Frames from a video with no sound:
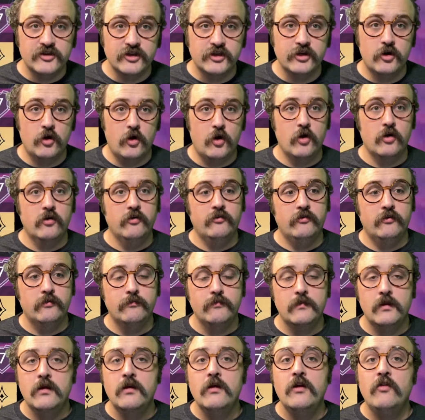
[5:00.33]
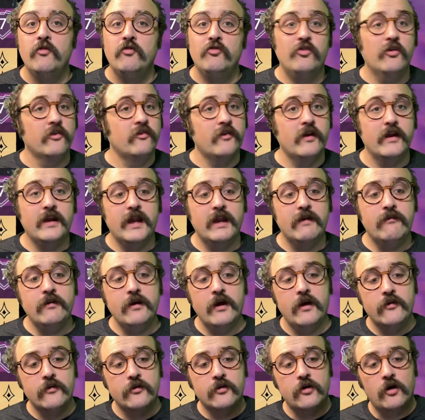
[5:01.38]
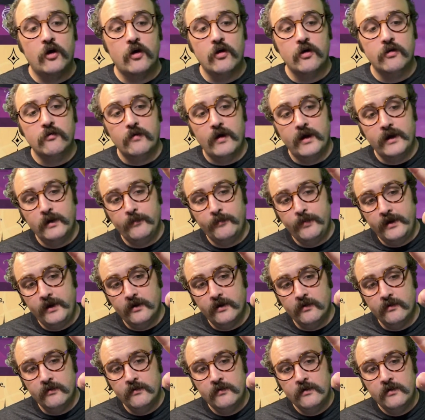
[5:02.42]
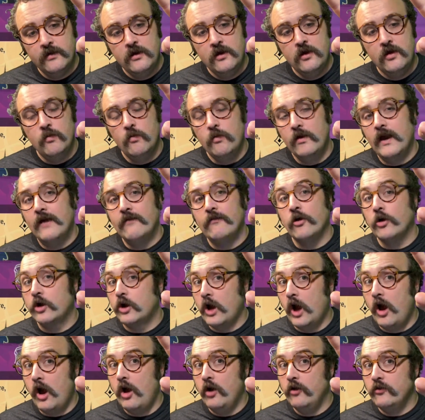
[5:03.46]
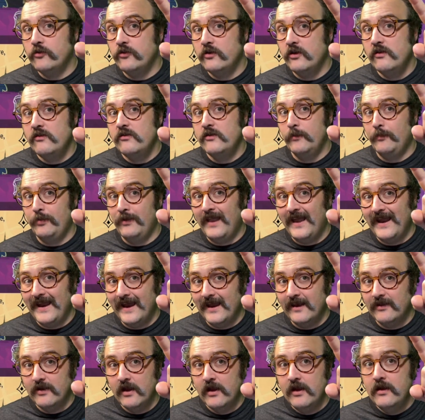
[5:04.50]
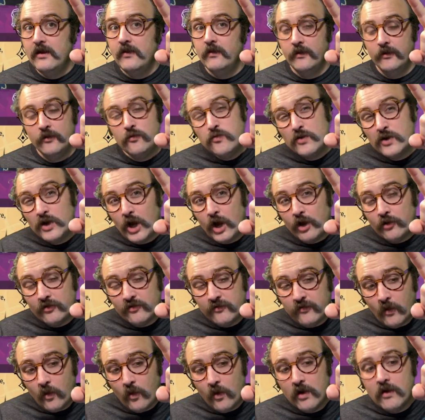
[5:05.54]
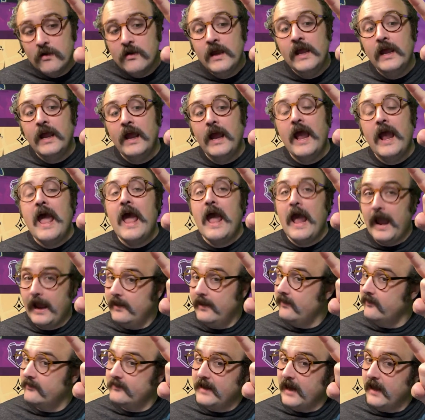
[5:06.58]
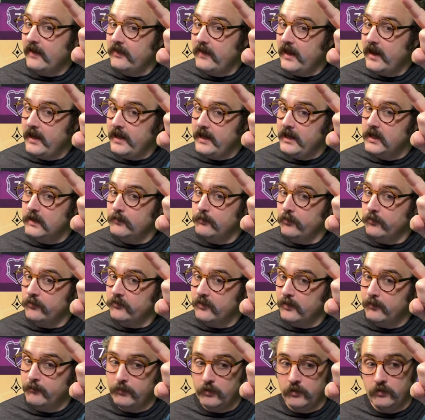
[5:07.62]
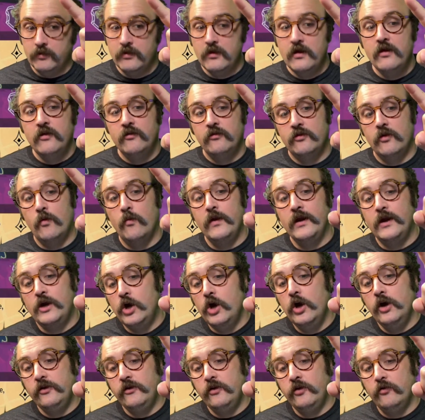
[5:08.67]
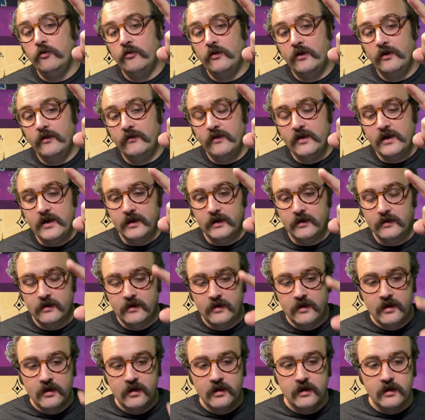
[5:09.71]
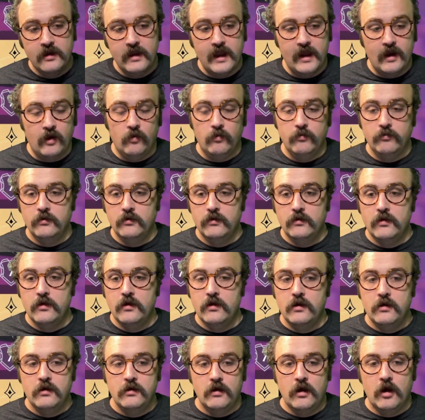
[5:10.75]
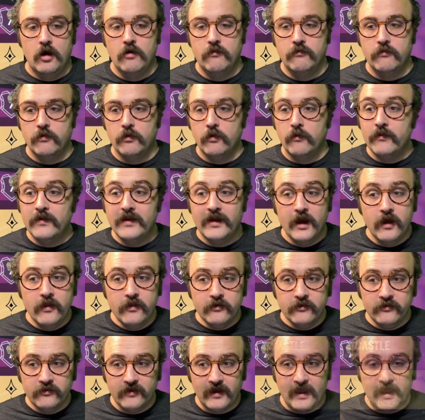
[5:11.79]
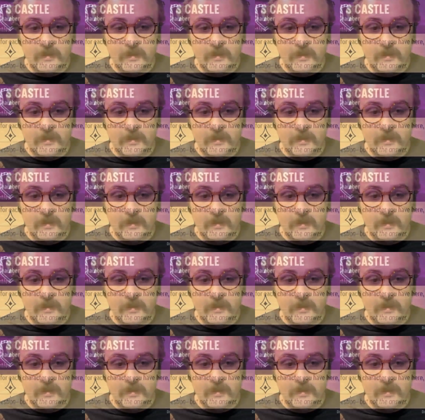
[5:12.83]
cards. Just like every other card, right up here, we have our cost to play it. This one costs 4, and it's got that inkable symbol, so we could use it as ink. Now, over on the other side of